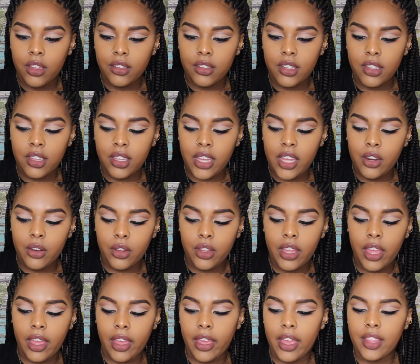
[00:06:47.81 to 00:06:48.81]
at
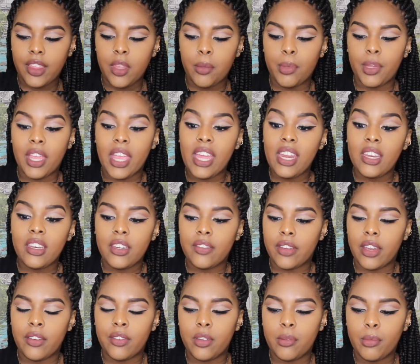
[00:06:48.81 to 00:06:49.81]
the beginning of
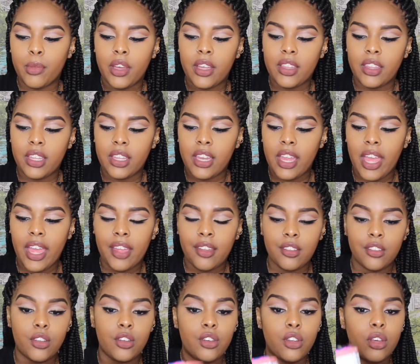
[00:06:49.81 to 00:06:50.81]
every month, it
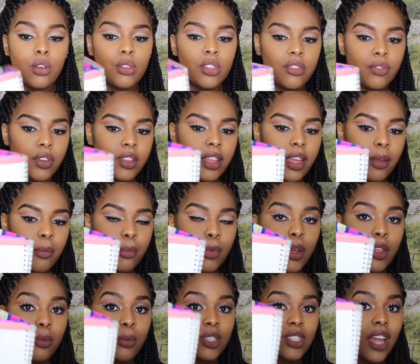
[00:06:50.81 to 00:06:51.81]
has the notes for that
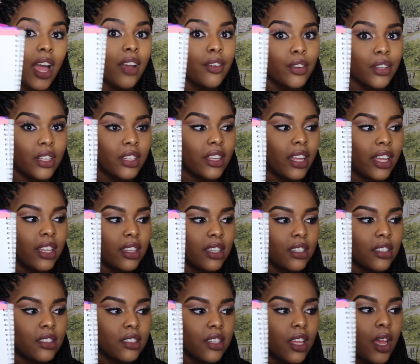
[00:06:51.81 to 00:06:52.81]
month, which I really like
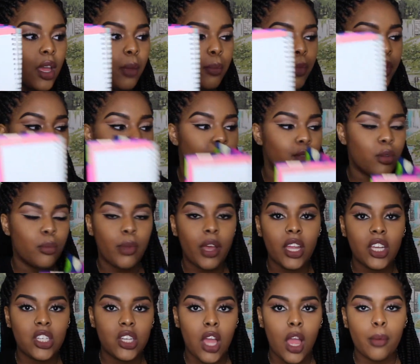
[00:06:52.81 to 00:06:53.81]
this because with
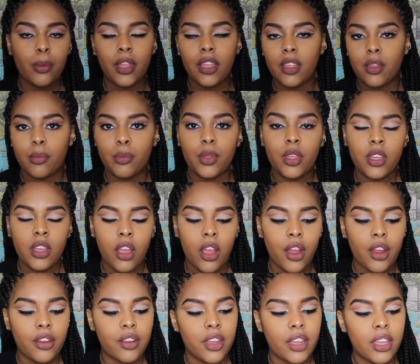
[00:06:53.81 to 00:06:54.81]
my job, like being an
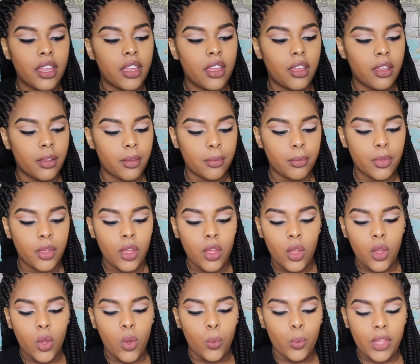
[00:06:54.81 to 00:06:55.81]
RA,
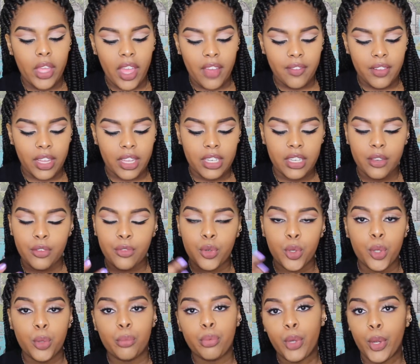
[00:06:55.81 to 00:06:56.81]
we have like
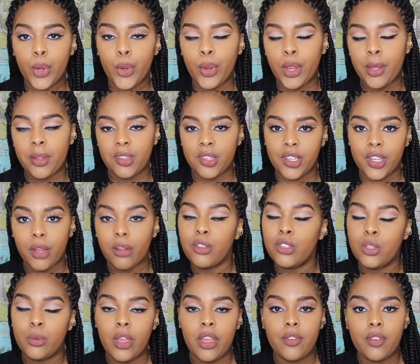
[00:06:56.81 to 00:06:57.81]
different programs to go
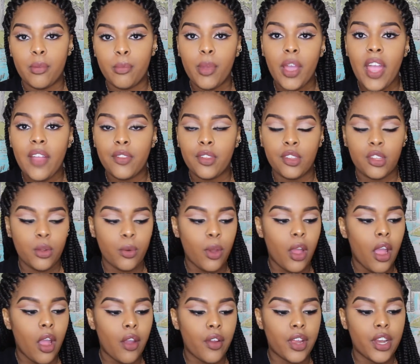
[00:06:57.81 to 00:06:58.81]
to every month. So
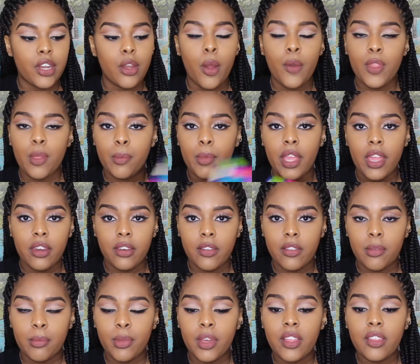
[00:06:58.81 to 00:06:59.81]
I already know at the beginning
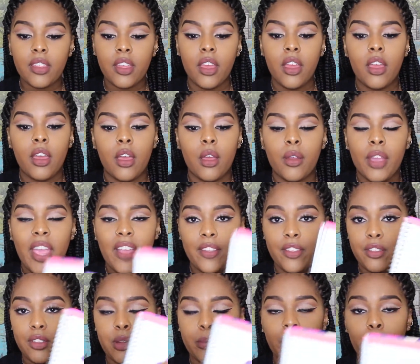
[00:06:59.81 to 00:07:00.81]
of the month, okay,
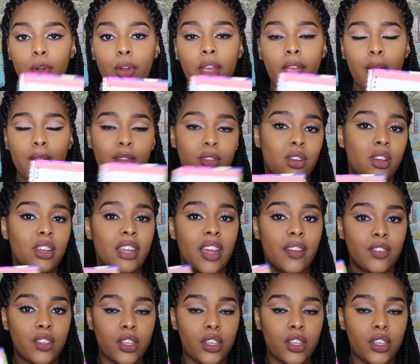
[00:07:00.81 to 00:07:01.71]
these are the programs I'm gonna have